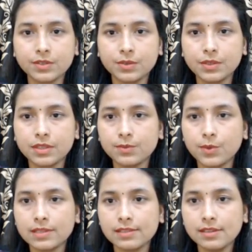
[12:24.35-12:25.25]
So this
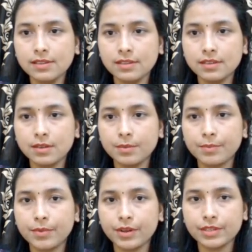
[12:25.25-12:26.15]
was the
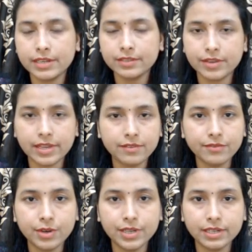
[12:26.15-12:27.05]
project 3
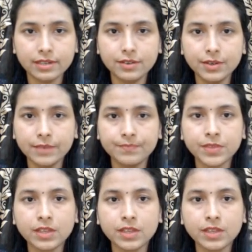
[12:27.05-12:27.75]
folder. Okay.